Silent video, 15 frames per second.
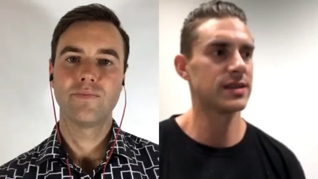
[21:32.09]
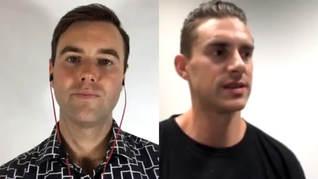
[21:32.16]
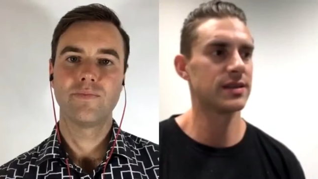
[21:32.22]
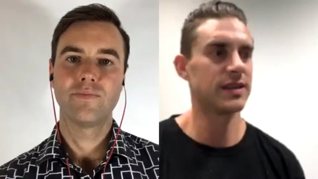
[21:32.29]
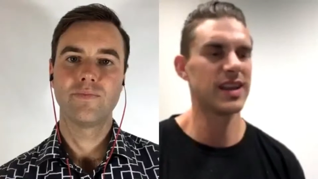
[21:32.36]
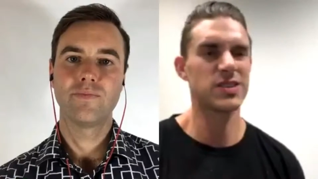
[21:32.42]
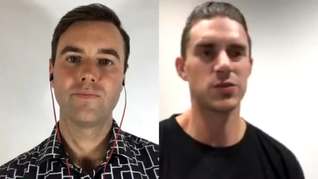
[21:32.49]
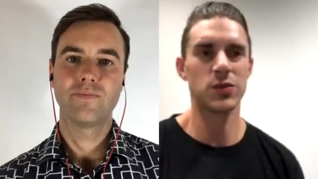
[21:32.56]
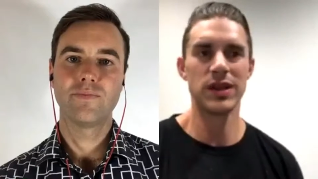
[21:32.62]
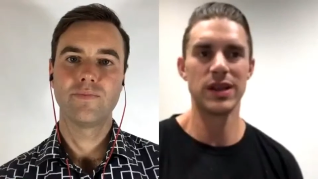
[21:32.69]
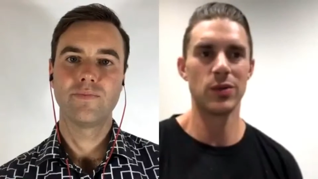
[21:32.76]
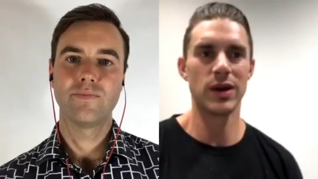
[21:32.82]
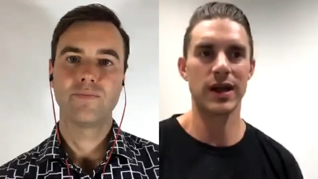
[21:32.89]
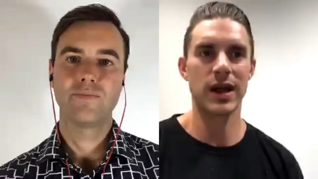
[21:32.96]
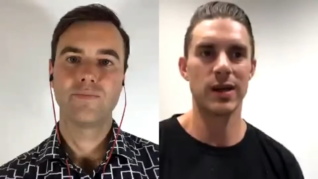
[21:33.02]
Speaker 1: That's really
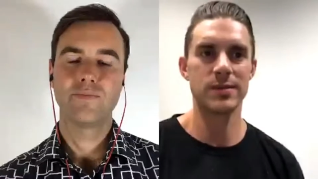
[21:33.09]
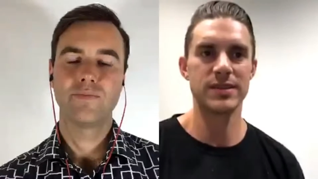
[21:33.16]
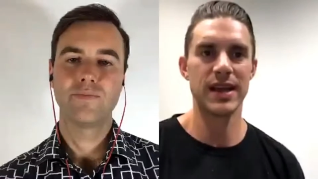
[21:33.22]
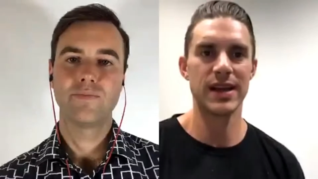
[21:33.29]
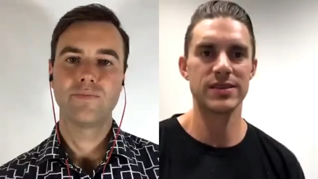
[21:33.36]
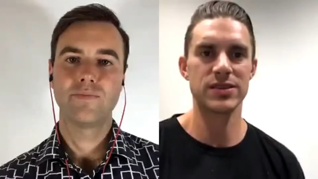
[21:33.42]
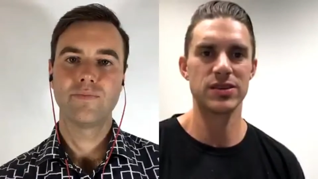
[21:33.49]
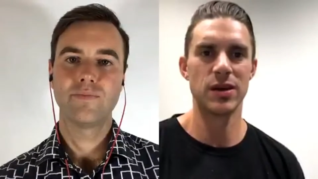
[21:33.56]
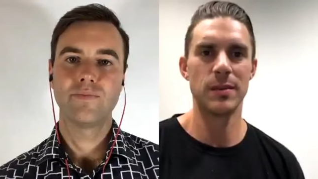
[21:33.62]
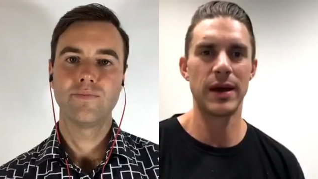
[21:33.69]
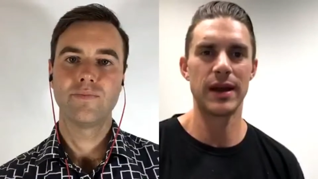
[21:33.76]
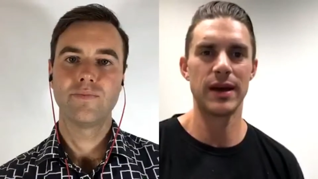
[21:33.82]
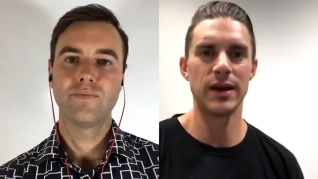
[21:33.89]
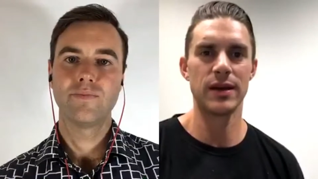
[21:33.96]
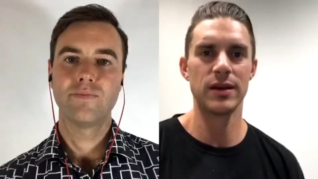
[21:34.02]
what it comes down to. No
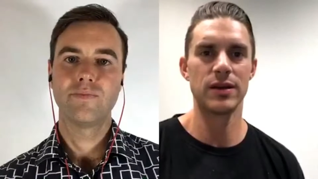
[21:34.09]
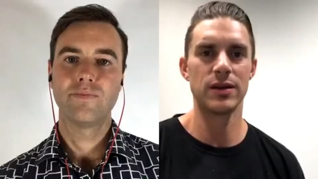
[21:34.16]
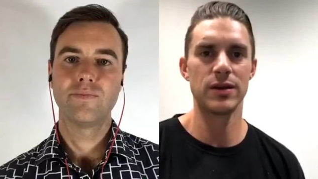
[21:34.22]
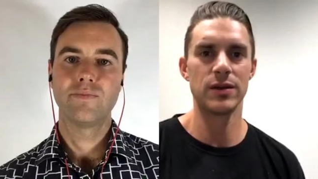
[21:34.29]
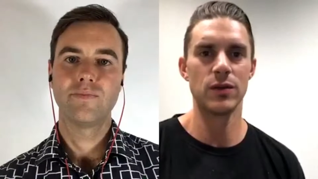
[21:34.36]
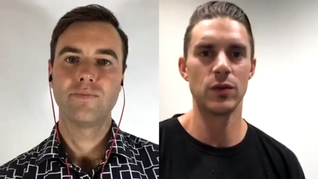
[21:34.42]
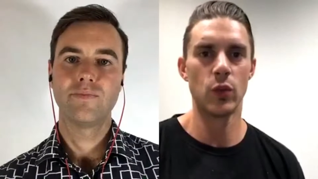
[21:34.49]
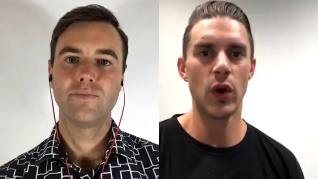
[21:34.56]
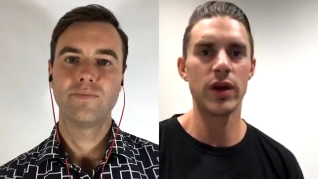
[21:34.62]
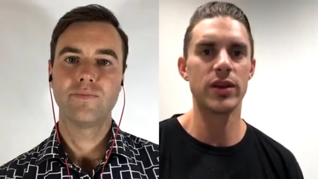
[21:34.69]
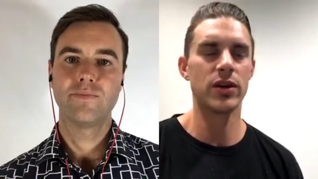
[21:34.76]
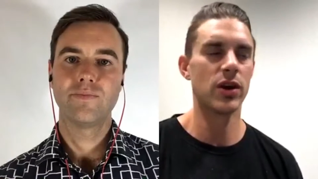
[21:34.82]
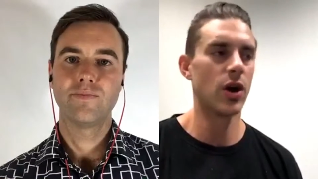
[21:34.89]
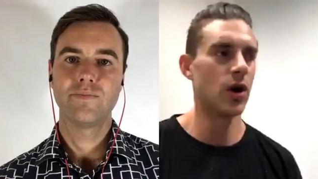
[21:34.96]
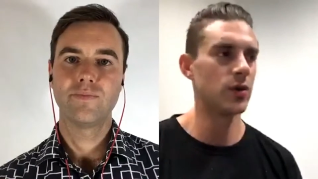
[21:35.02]
matter what
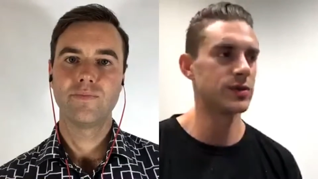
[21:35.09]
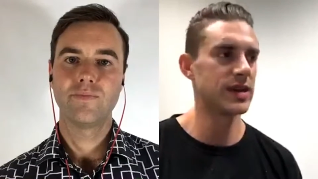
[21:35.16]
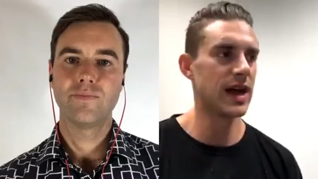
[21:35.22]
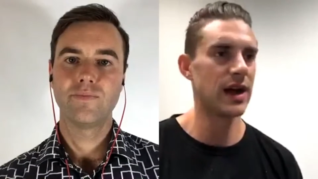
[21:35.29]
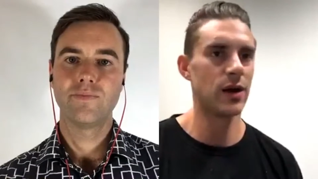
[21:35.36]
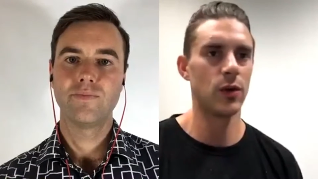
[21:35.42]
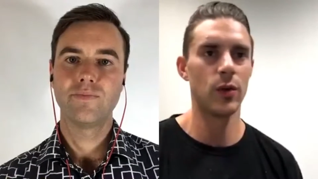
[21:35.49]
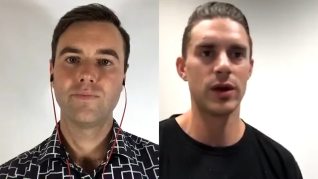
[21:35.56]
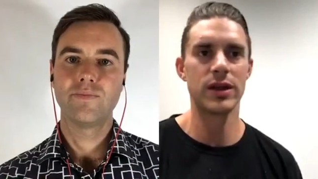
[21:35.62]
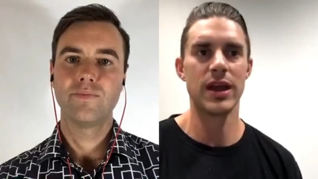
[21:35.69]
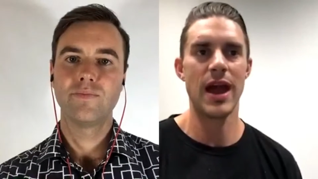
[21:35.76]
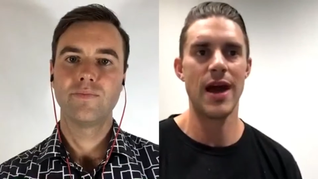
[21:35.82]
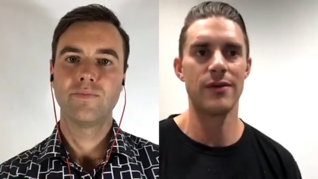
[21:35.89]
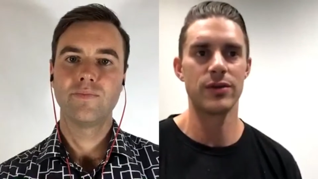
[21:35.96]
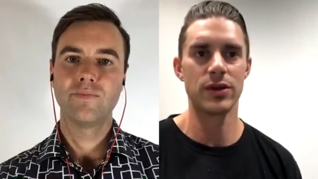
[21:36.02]
your goals are or what you
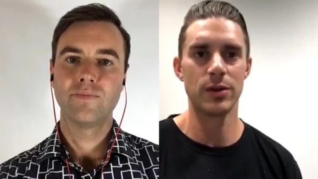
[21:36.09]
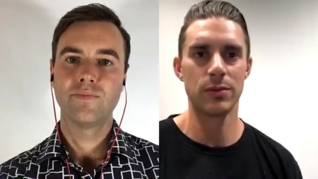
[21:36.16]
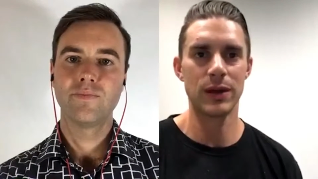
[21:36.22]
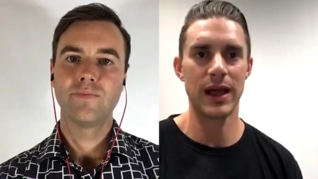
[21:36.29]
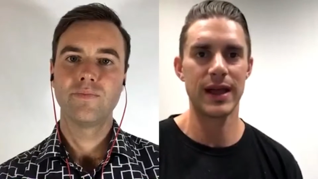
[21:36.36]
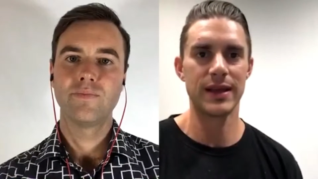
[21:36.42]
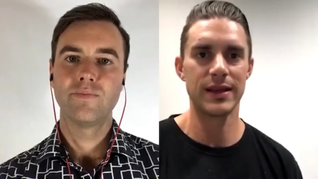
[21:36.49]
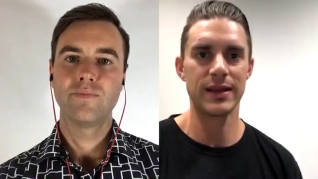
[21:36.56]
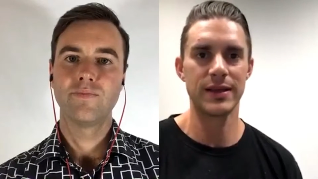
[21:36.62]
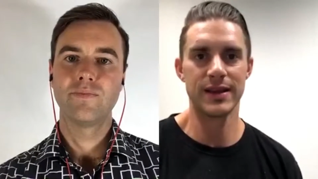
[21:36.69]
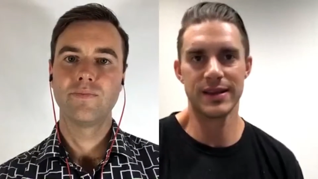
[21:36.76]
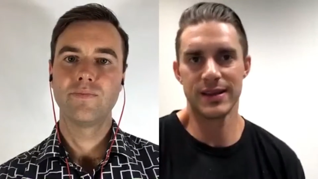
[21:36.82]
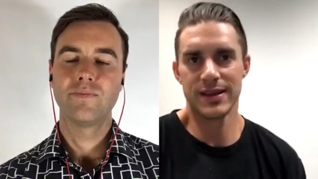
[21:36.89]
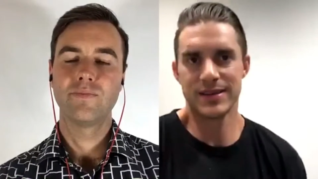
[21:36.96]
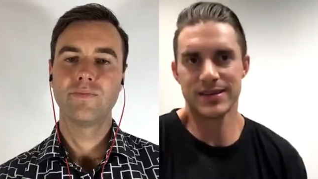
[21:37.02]
have on your plate,
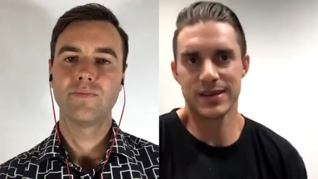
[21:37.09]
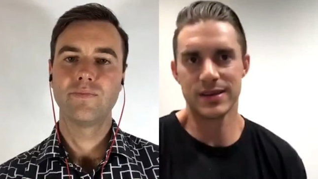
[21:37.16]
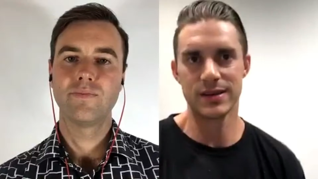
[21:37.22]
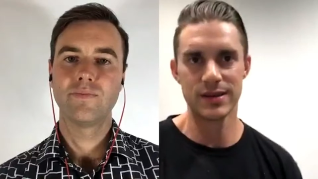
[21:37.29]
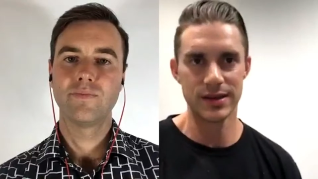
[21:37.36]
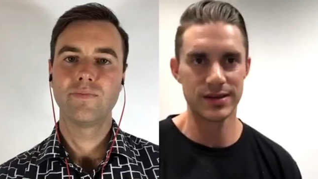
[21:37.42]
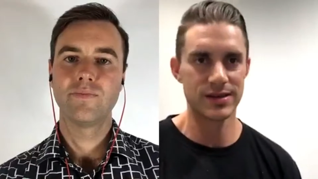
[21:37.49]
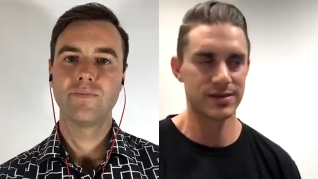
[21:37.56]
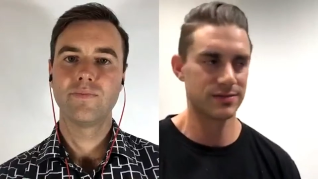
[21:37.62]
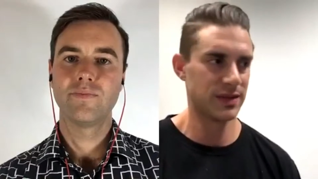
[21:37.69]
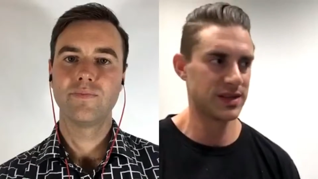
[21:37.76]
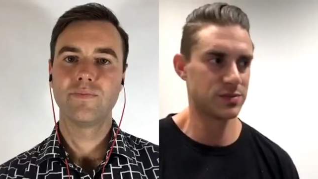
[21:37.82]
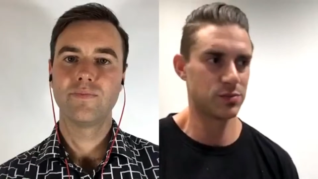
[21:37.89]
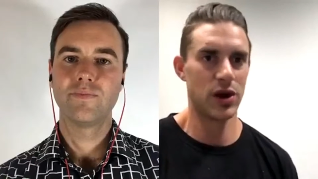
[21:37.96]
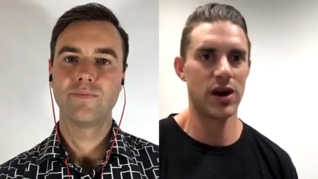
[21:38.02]
it's
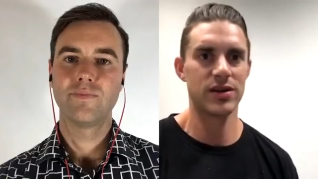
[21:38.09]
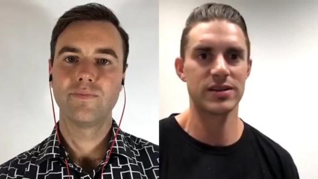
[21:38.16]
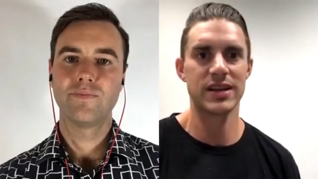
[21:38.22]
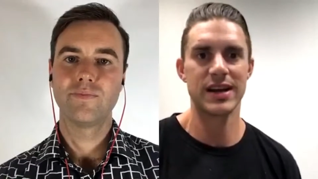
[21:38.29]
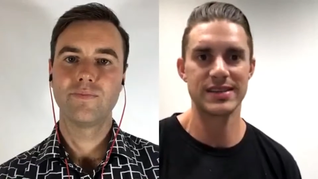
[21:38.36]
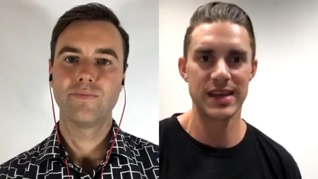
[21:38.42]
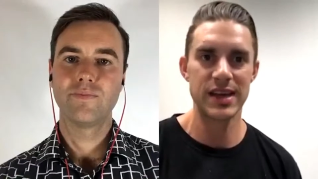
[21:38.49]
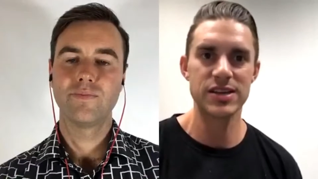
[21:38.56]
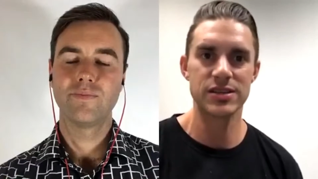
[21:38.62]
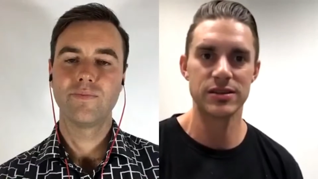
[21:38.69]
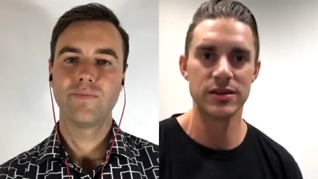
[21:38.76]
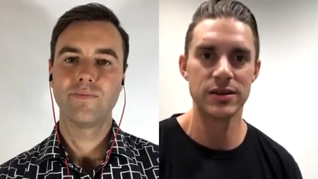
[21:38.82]
prioritization.